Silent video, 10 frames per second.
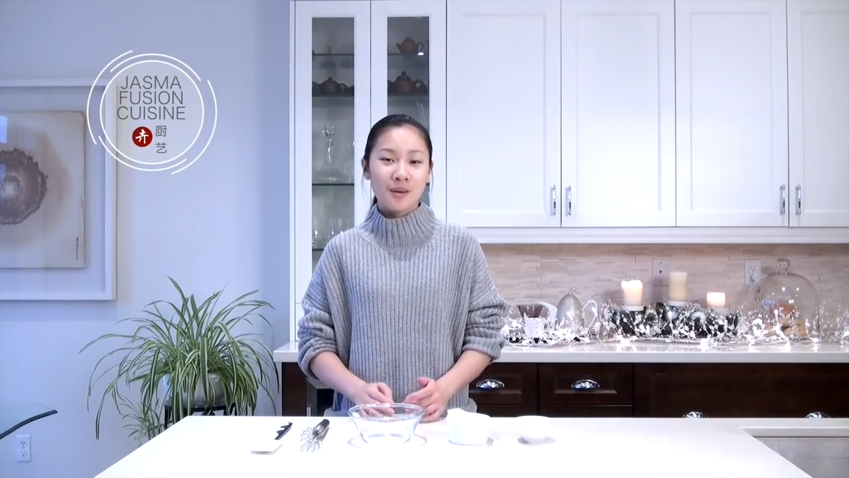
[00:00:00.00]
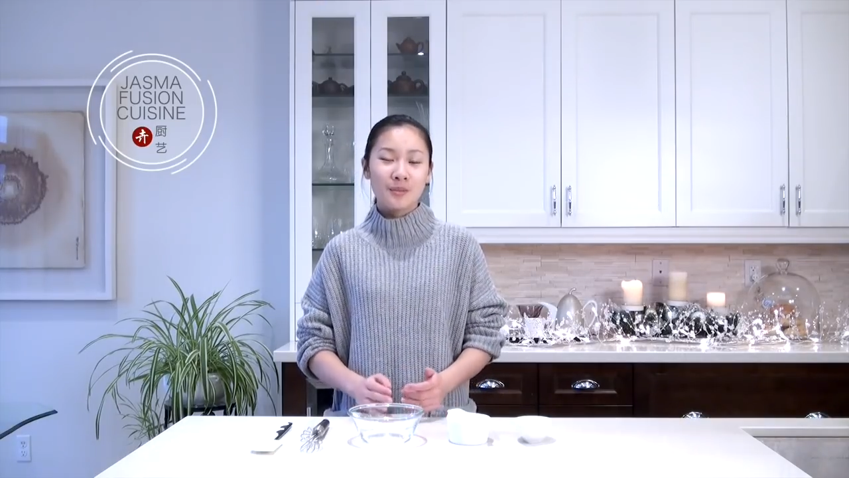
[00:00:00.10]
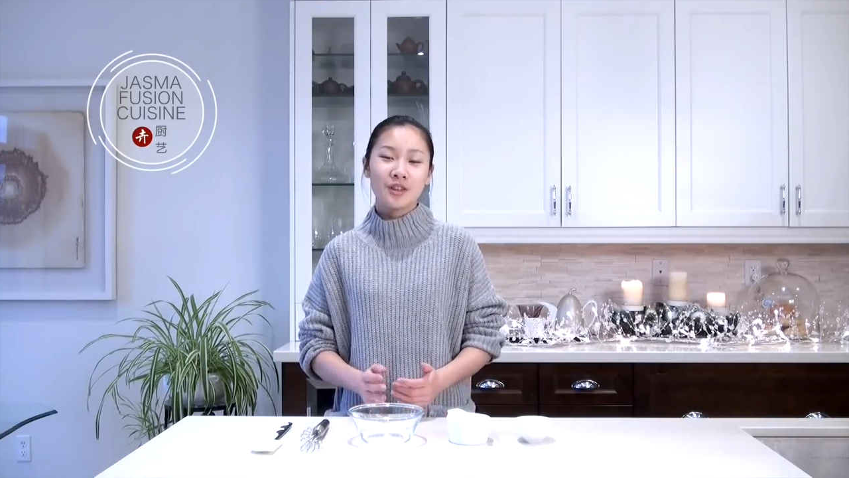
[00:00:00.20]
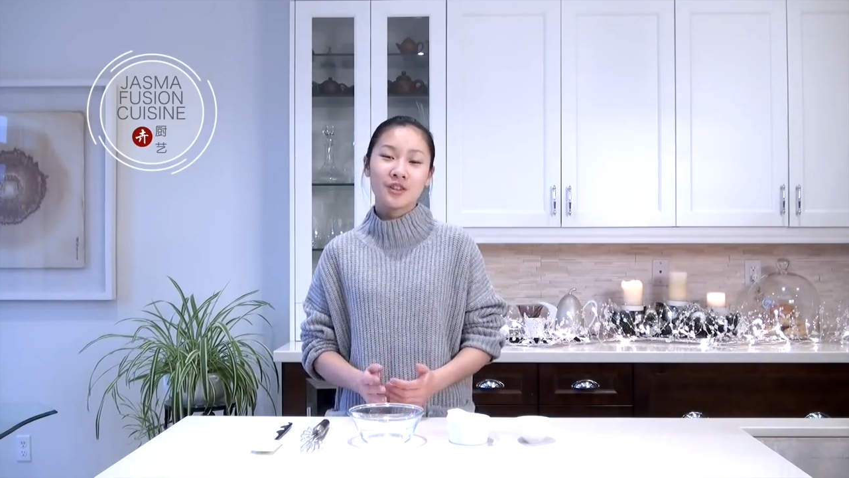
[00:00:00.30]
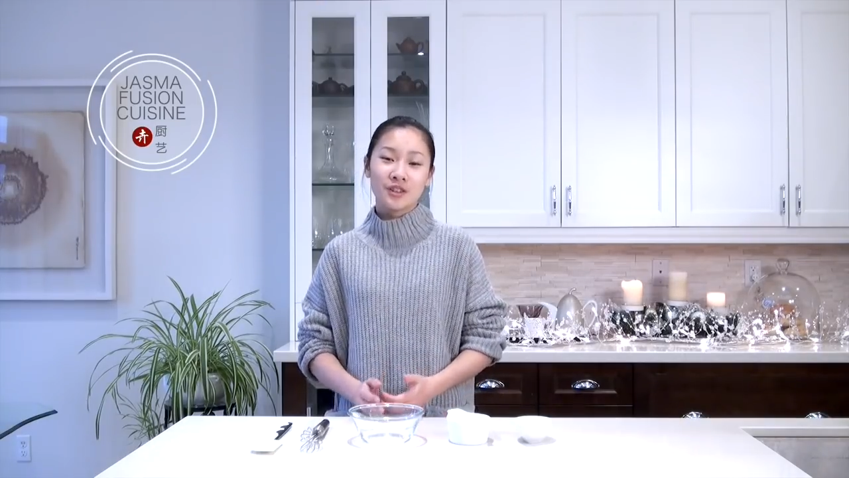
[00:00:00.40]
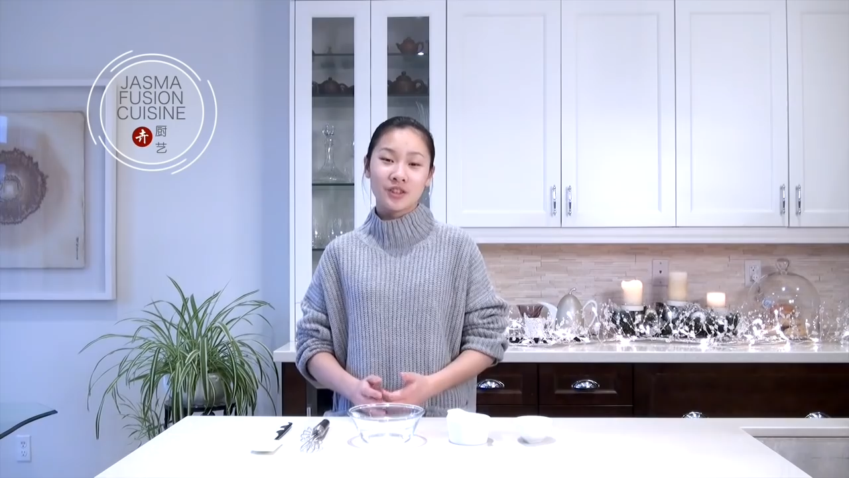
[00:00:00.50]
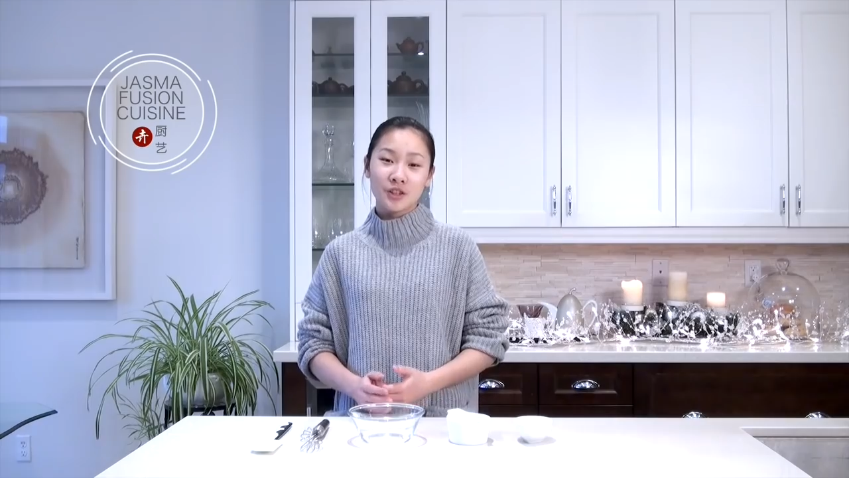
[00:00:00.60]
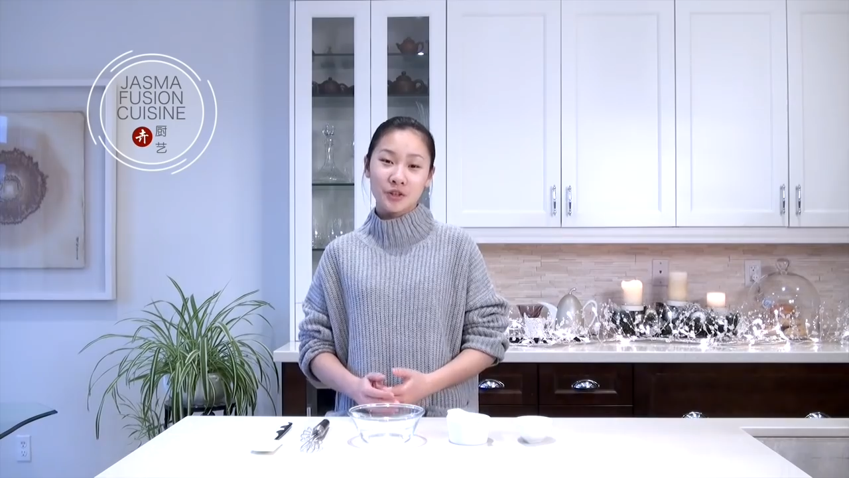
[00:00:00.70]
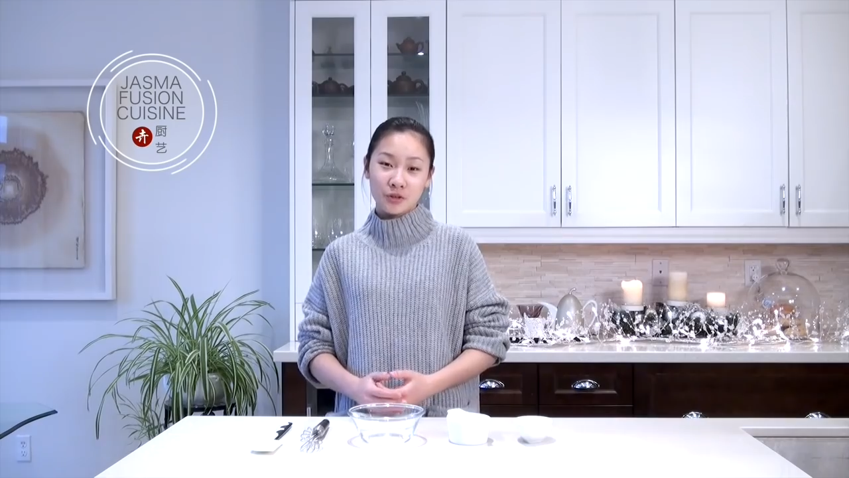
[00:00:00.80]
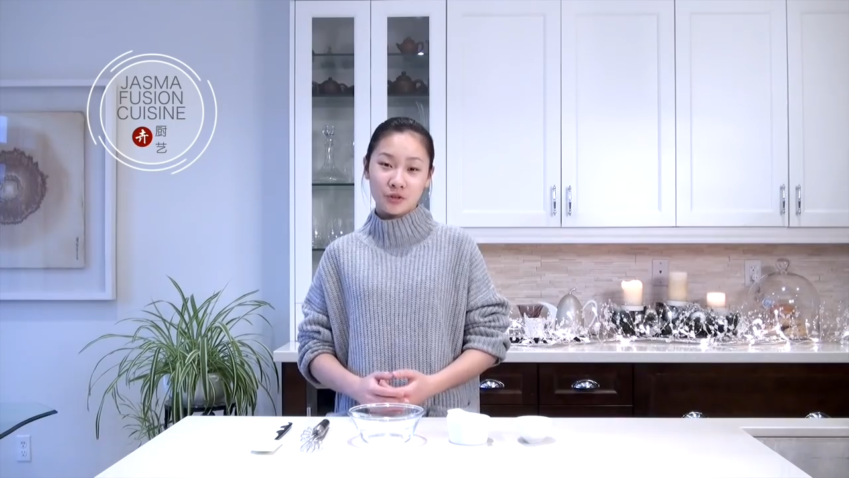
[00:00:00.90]
but these are
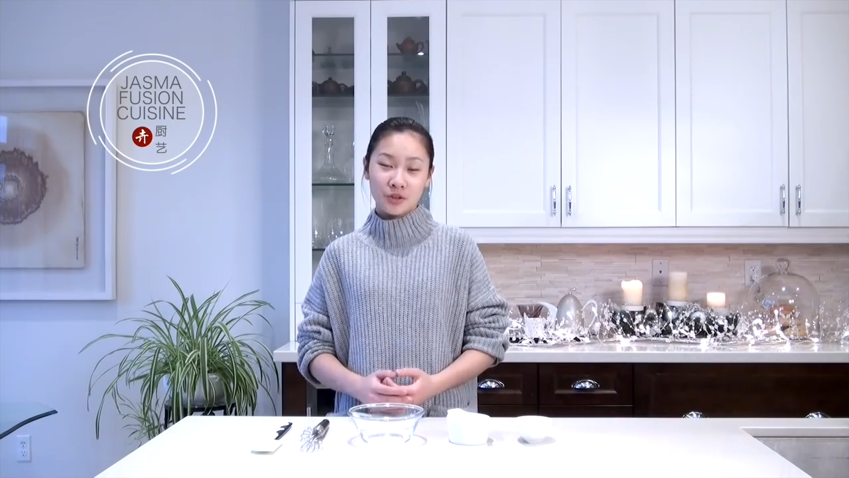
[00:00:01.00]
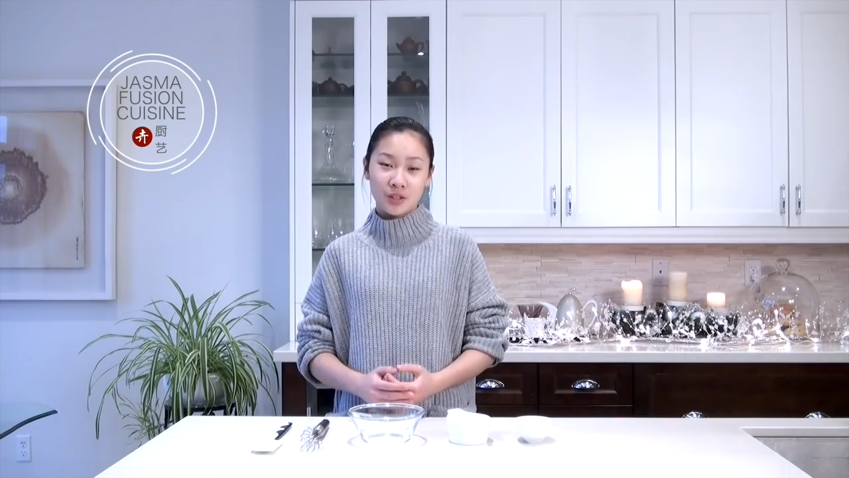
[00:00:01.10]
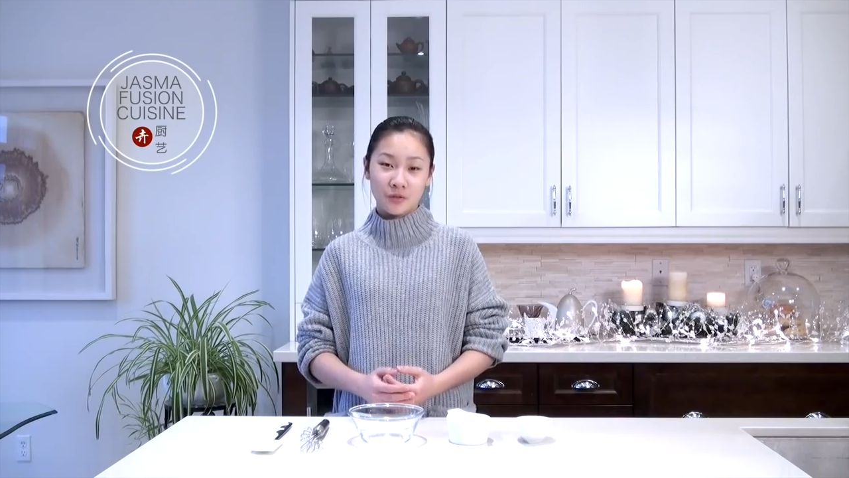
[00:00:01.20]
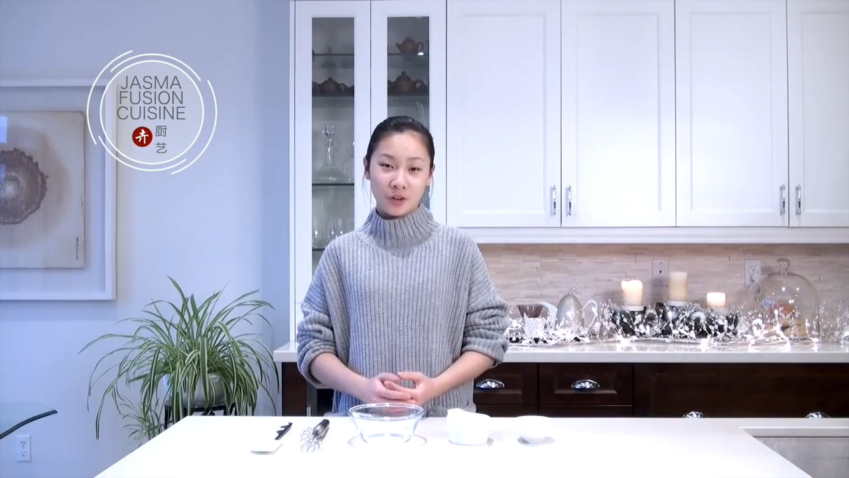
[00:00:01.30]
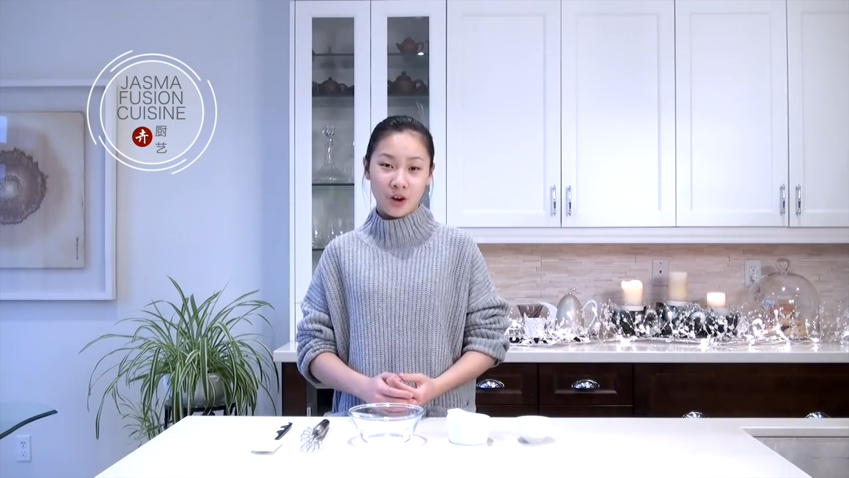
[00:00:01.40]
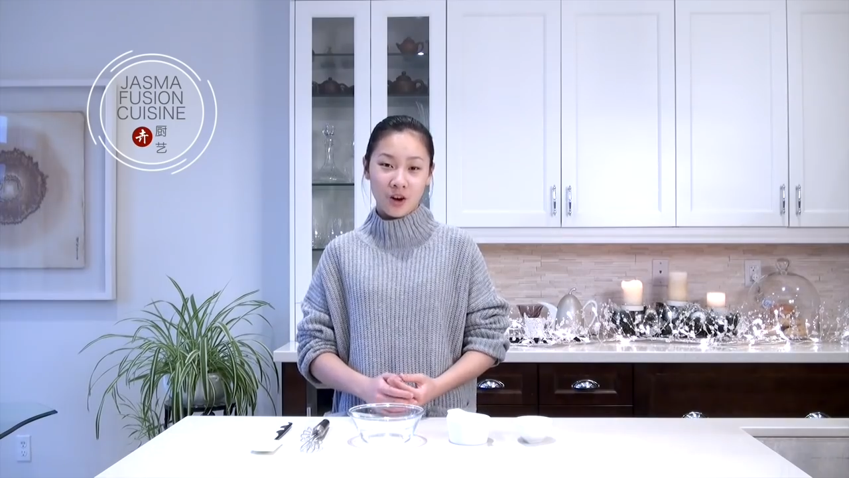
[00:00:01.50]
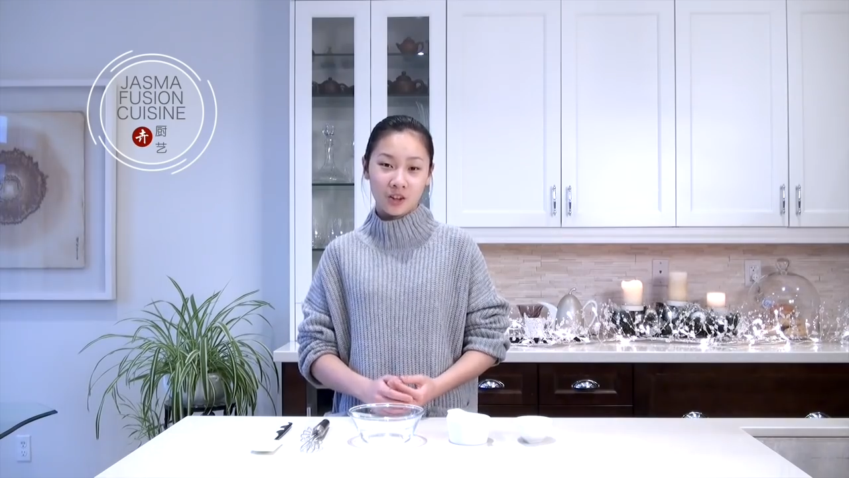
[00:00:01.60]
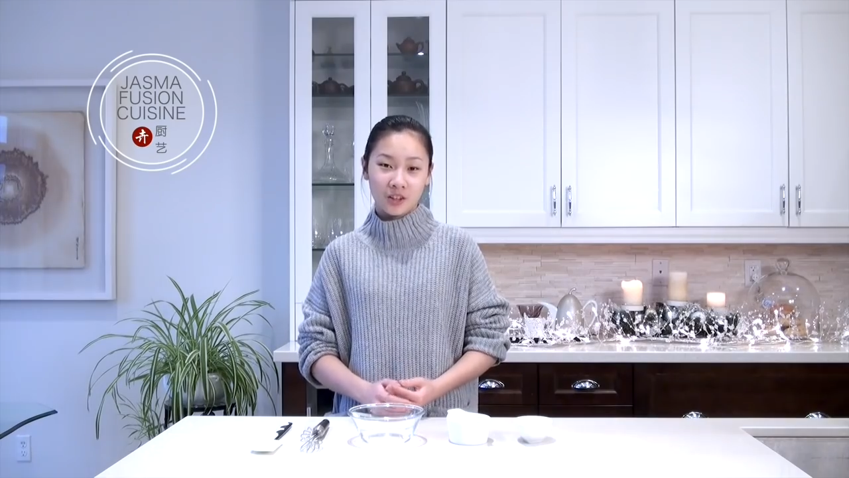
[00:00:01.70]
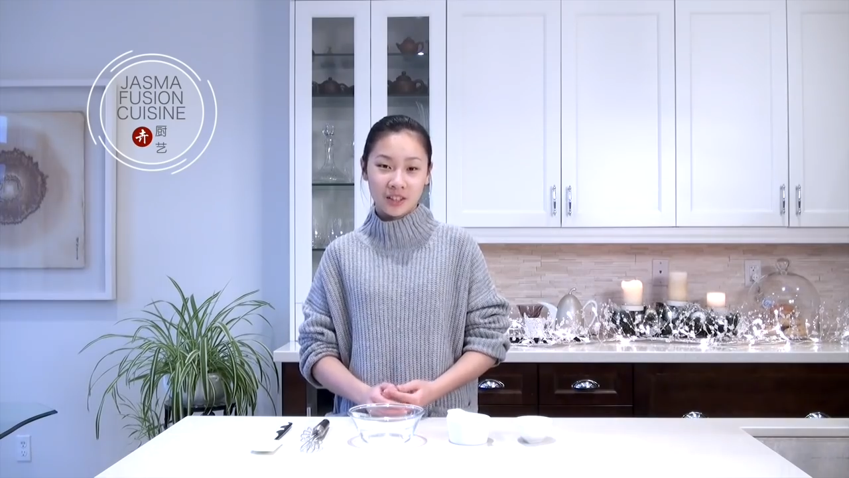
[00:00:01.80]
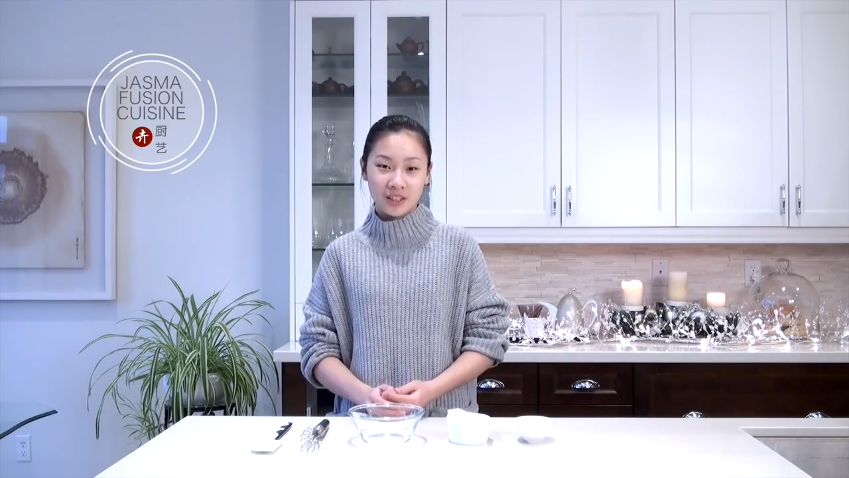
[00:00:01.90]
such cute treats for the
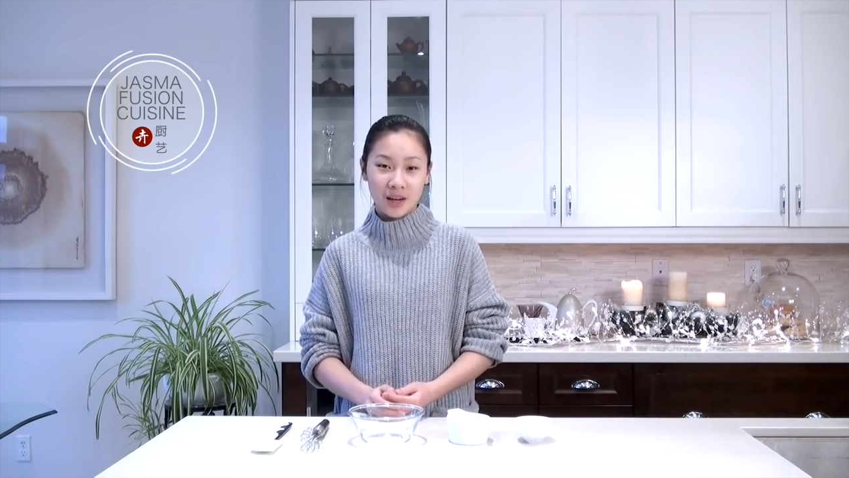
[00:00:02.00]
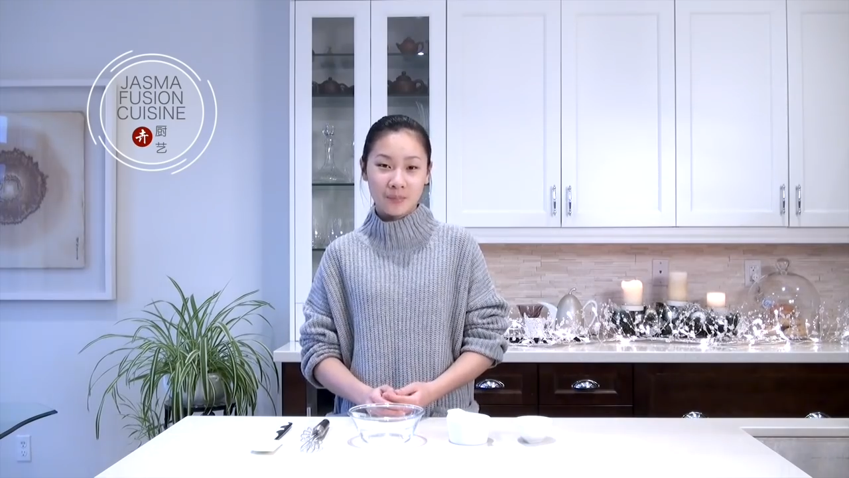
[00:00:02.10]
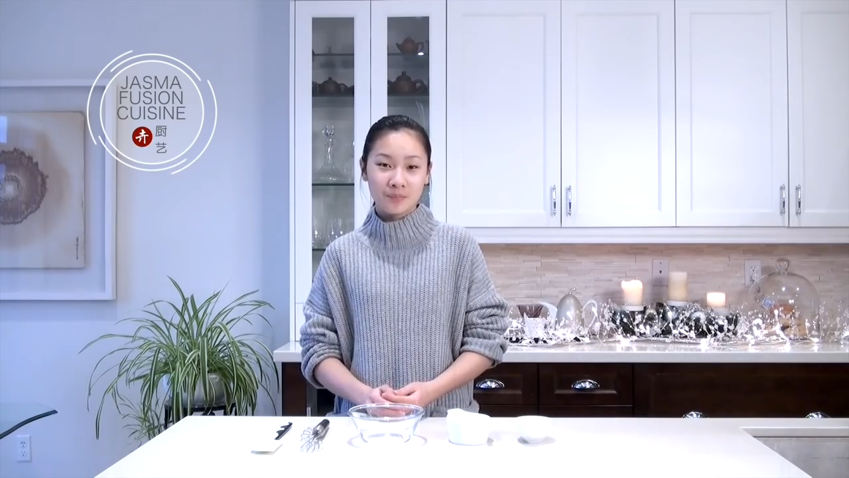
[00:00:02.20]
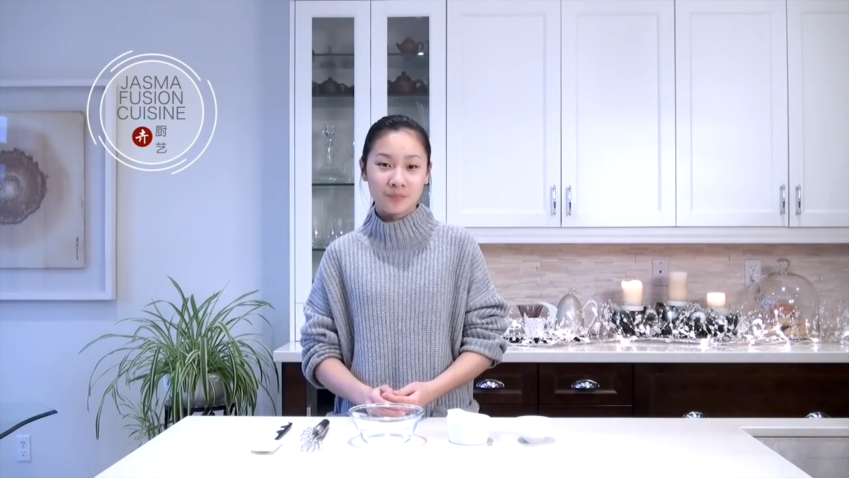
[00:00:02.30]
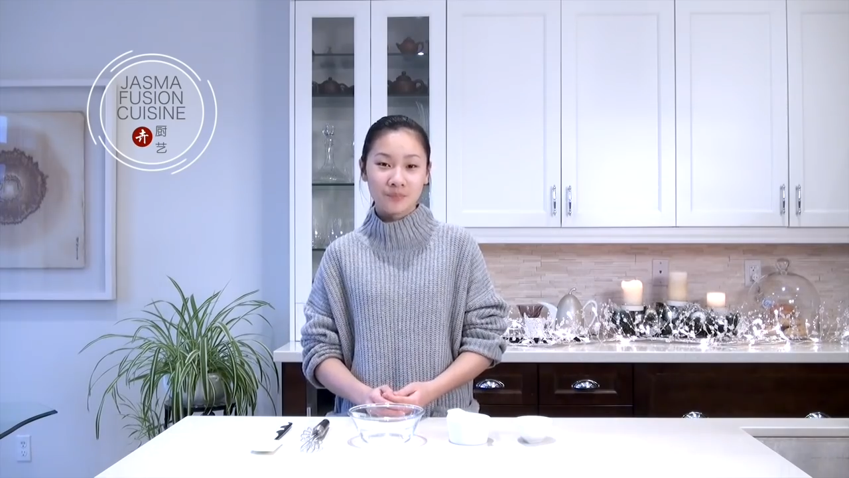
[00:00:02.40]
holiday time.